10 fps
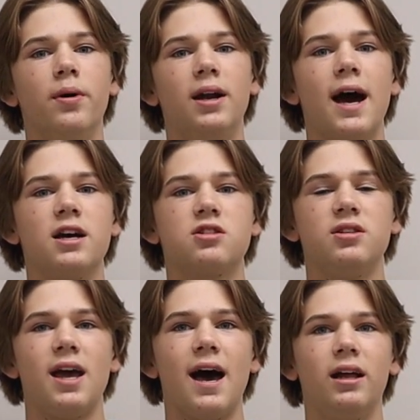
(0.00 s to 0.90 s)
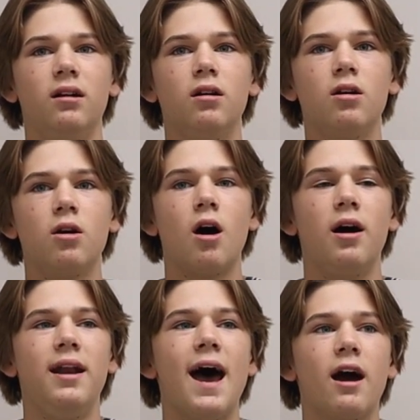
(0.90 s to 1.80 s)
but I actually had
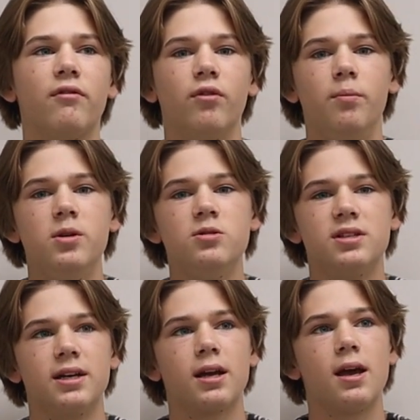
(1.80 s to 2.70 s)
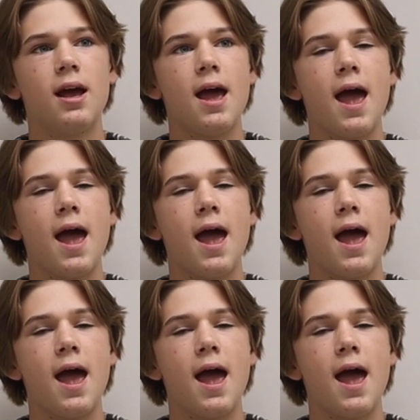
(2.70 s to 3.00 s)
a knack for music.